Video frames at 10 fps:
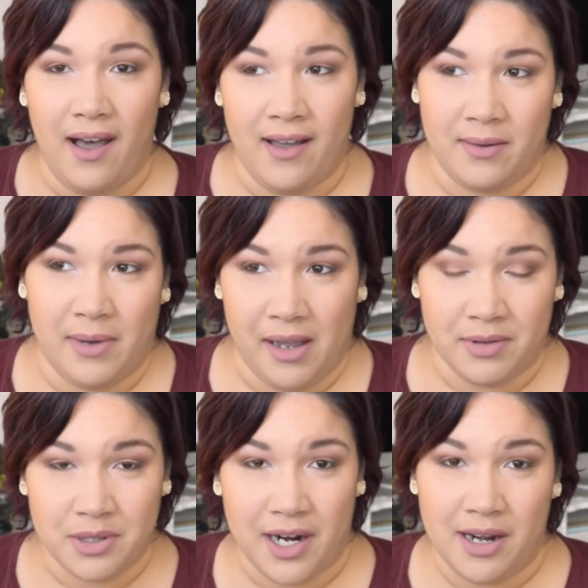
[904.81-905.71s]
I
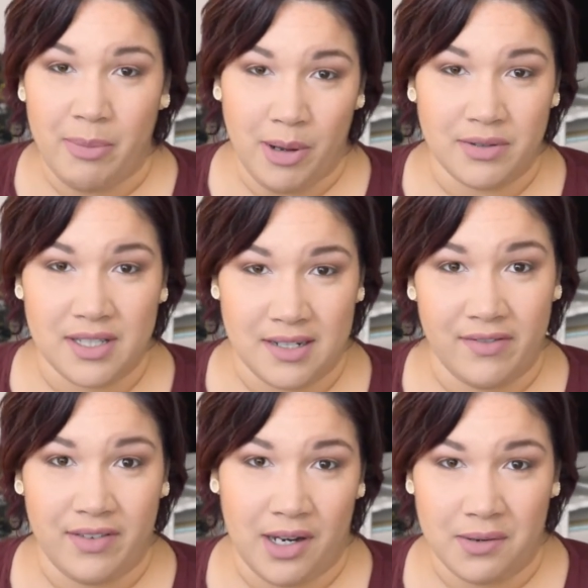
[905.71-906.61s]
will try to post
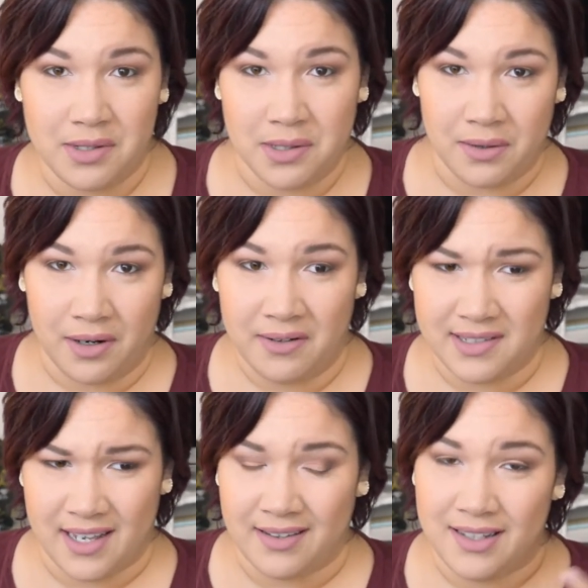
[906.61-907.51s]
video
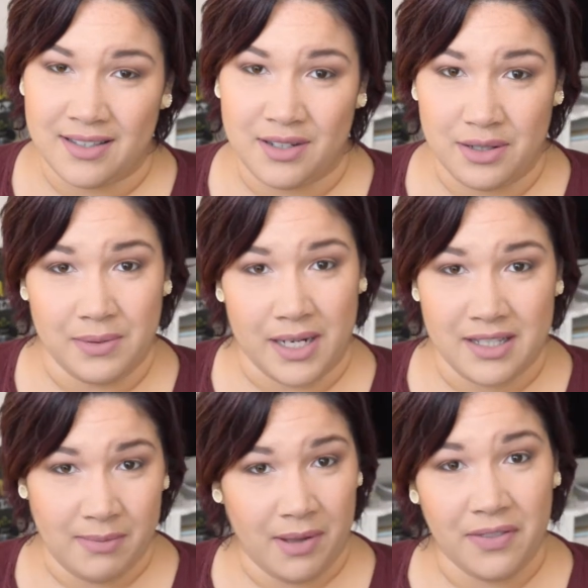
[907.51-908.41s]
tutorials at least
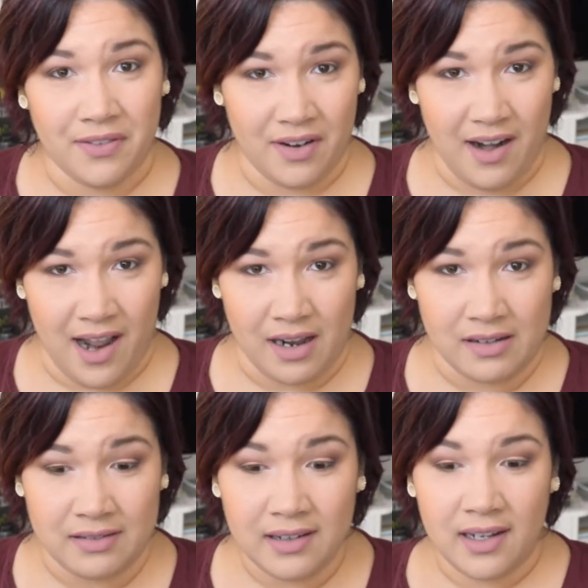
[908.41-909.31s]
twice a month for
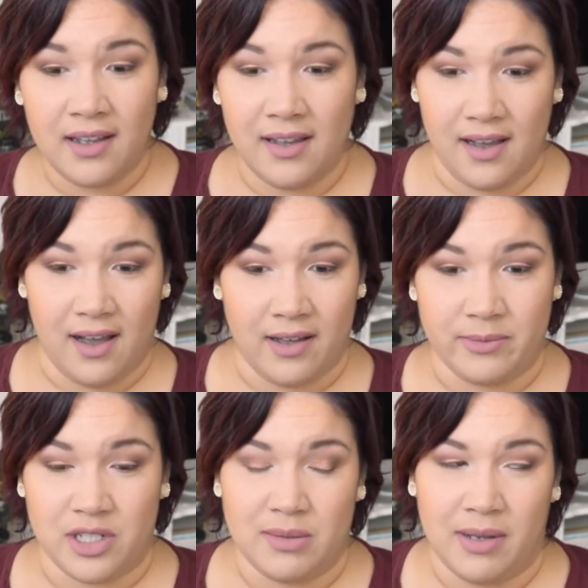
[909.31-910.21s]
now,
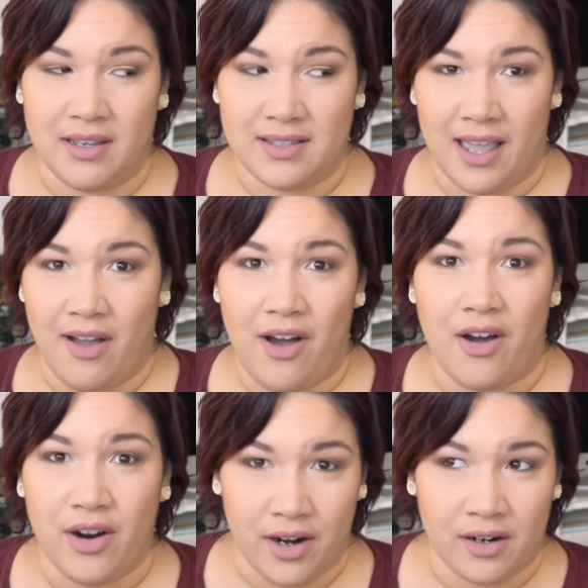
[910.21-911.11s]
just because they
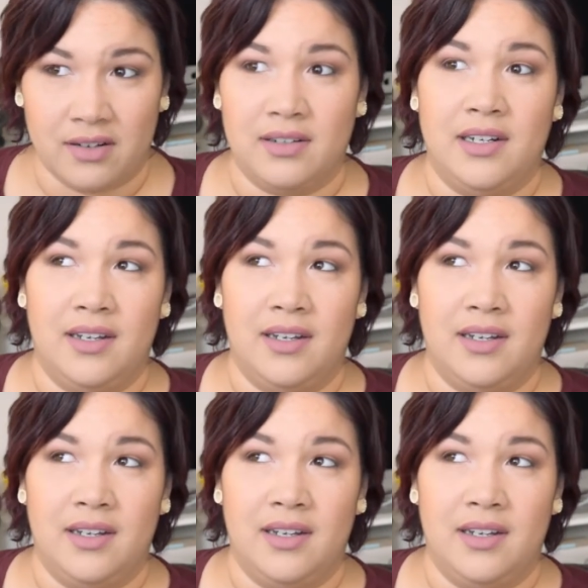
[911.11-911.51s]
are